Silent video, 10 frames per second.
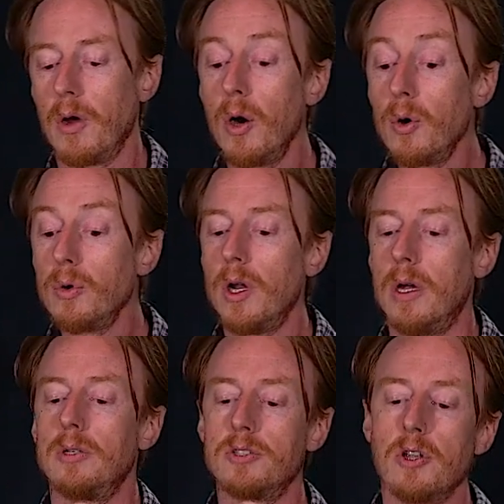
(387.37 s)
own
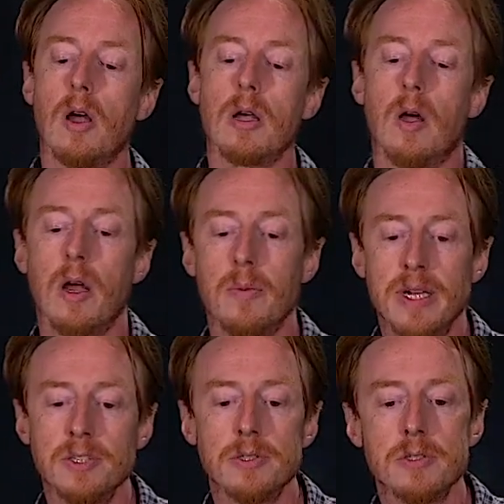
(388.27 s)
SOC
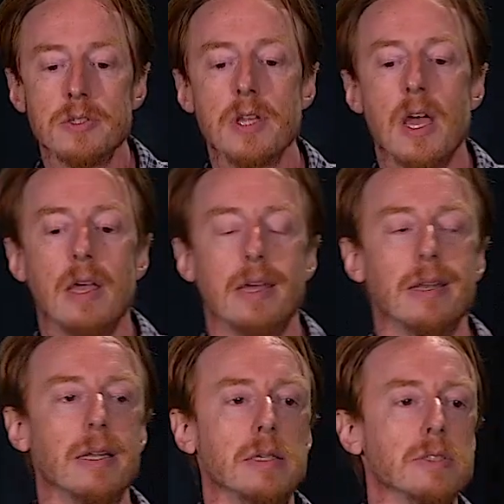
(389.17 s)
automations,
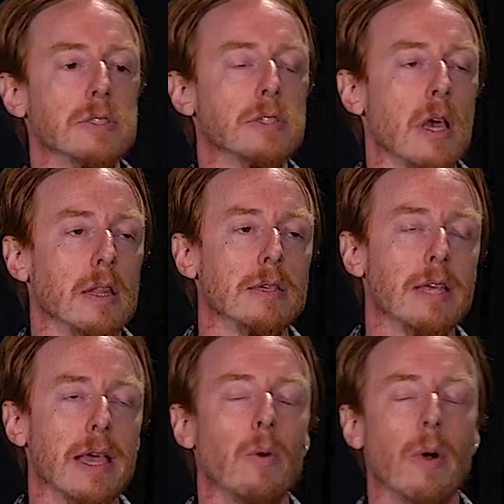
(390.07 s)
the
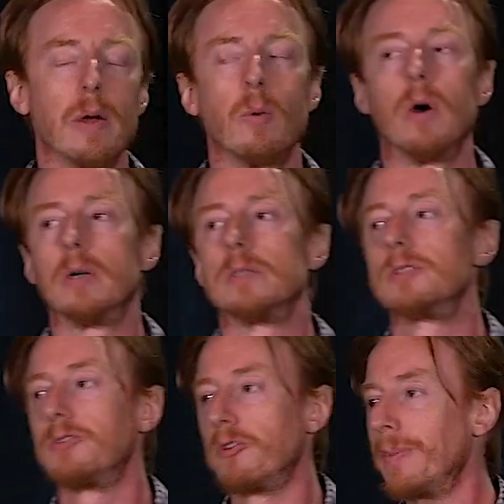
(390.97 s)
takeaway
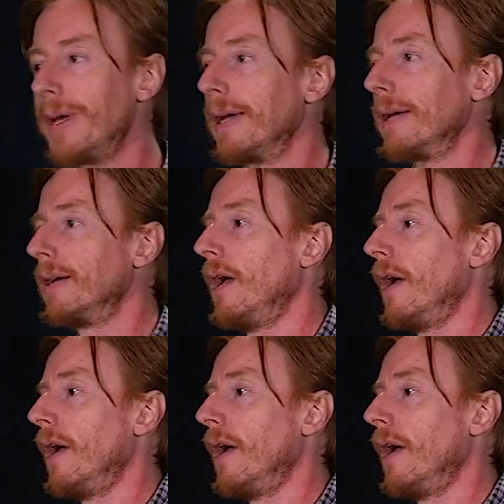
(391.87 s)
was, for me,